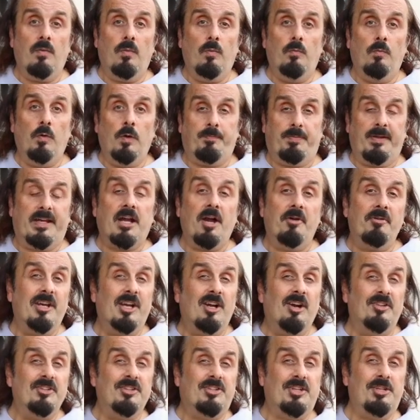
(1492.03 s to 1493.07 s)
would be
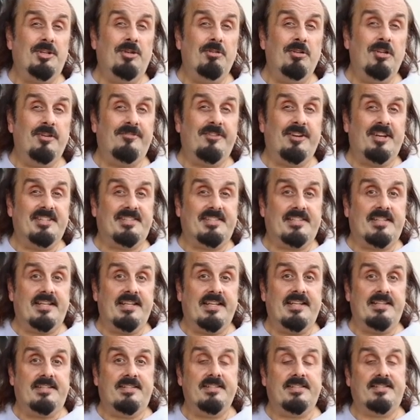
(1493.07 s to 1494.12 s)
going on to
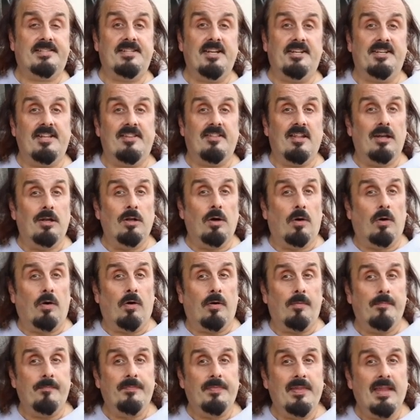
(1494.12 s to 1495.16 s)
university to study the
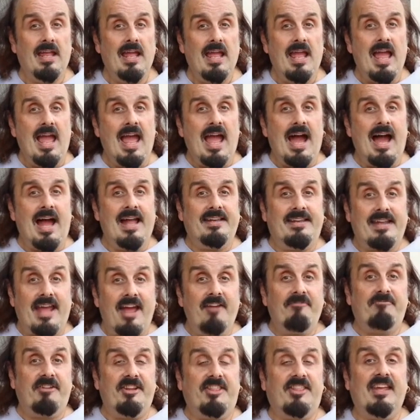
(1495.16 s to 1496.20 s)
law. And
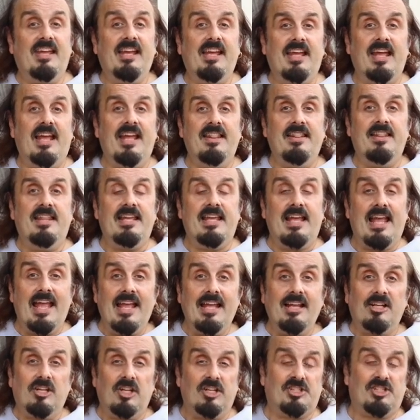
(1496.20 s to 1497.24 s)
everything in the
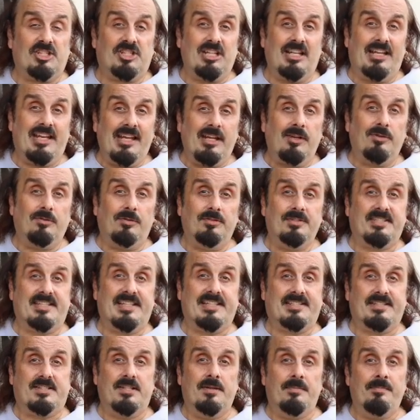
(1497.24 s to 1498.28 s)
English legal
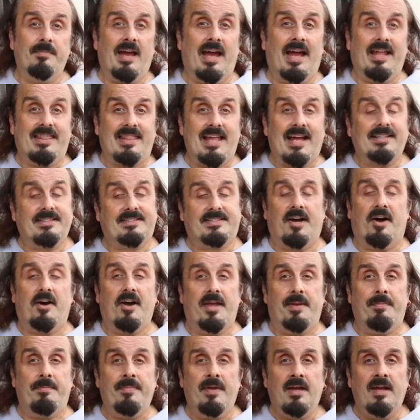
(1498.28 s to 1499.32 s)
system at that
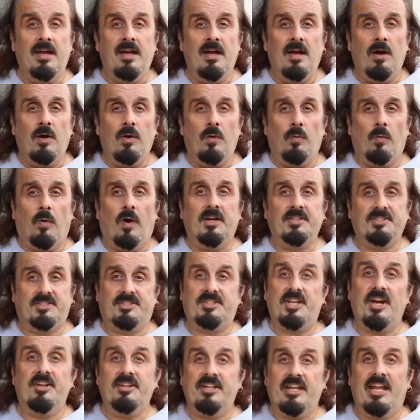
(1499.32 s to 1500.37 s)
time was
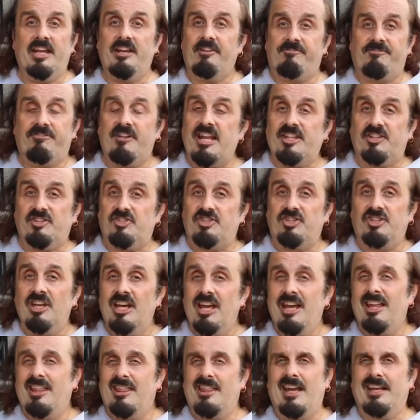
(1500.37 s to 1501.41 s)
done in French,
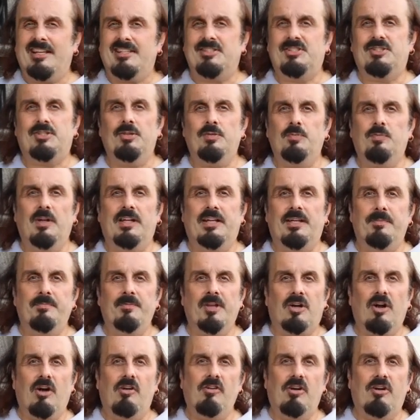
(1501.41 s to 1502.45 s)
thanks to William
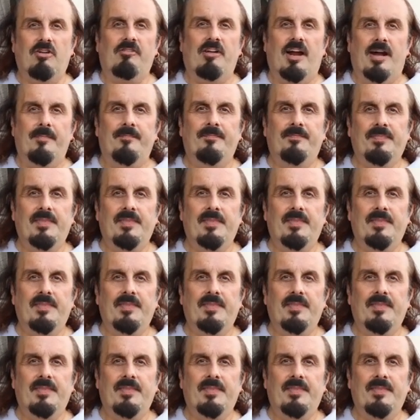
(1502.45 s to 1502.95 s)
the Conqueror.